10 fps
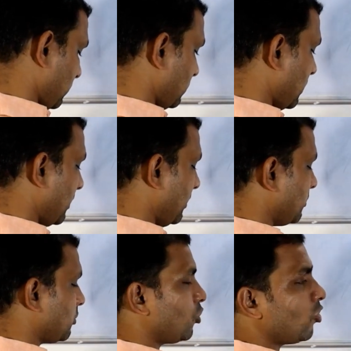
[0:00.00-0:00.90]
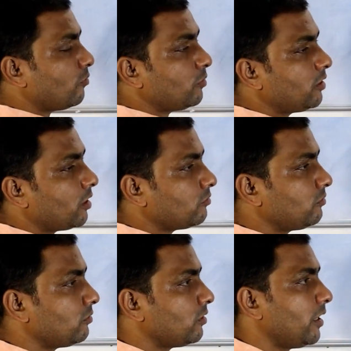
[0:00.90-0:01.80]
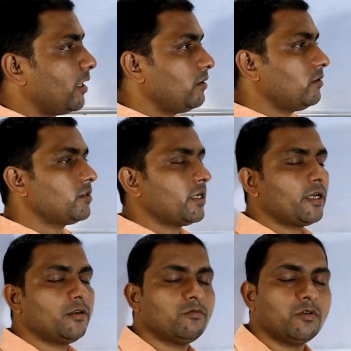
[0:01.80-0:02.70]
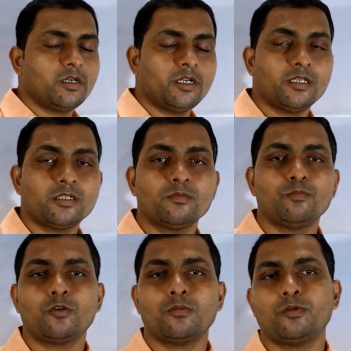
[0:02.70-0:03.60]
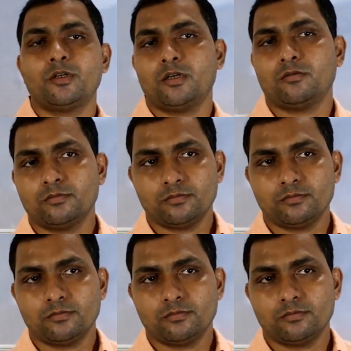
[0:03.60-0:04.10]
that is common noun, and second one is proper noun.